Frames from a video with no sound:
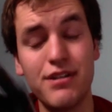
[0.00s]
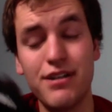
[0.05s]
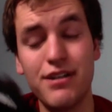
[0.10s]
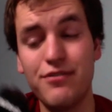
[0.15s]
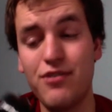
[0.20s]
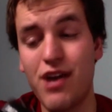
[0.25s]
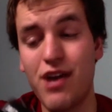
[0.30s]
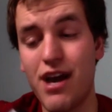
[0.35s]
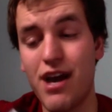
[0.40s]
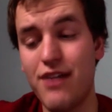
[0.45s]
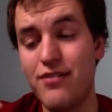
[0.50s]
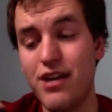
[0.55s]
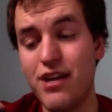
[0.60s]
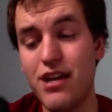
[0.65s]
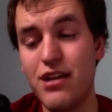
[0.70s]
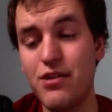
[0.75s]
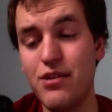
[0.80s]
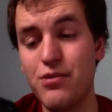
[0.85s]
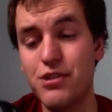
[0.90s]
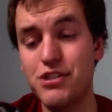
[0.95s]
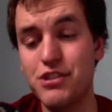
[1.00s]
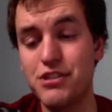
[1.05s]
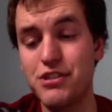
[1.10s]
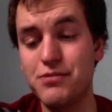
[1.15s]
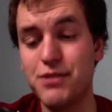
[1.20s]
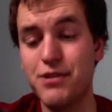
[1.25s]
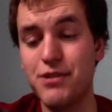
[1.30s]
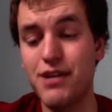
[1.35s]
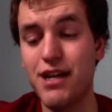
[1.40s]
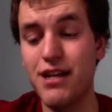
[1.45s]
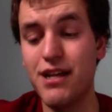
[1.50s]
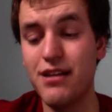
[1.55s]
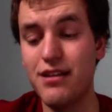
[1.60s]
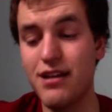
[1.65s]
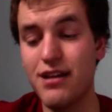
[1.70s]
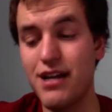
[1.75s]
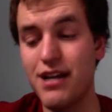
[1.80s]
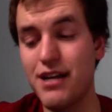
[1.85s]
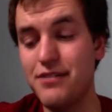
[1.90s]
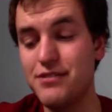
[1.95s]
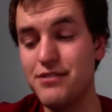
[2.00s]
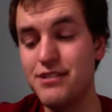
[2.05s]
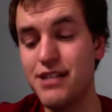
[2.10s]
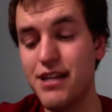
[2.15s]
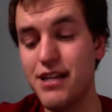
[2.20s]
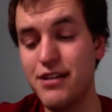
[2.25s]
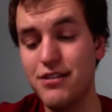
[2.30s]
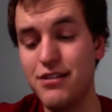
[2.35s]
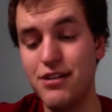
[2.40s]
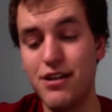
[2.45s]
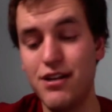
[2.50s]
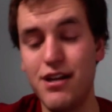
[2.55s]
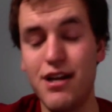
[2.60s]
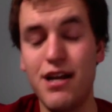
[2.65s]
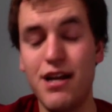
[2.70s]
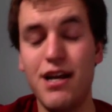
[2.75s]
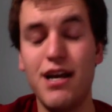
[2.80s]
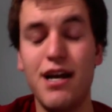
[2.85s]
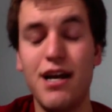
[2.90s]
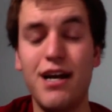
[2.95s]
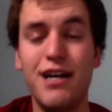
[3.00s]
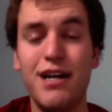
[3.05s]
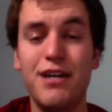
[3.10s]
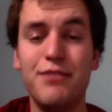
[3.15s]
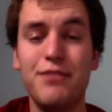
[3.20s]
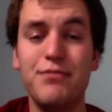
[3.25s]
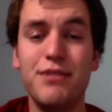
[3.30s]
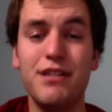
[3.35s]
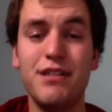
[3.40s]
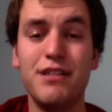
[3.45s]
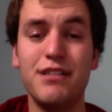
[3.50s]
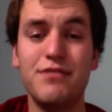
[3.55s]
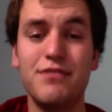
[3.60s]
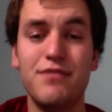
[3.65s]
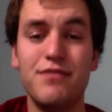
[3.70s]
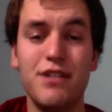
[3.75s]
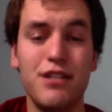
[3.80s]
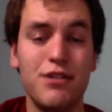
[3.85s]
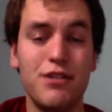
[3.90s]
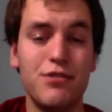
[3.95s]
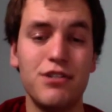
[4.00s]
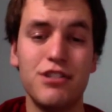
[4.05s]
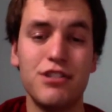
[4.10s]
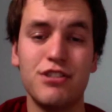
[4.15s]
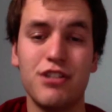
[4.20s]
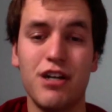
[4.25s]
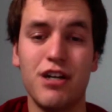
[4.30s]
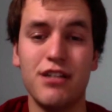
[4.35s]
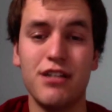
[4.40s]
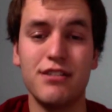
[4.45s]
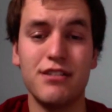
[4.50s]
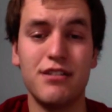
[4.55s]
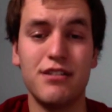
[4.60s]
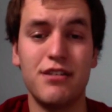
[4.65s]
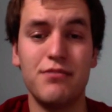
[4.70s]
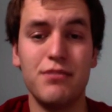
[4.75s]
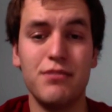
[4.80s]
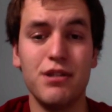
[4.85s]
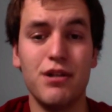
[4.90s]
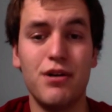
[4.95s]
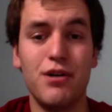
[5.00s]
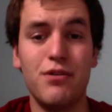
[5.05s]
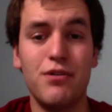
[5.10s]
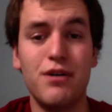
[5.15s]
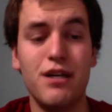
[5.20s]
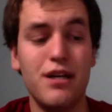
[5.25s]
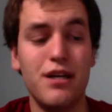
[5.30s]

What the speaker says: If you have any questions about anything I've said in this video, just toss it on below.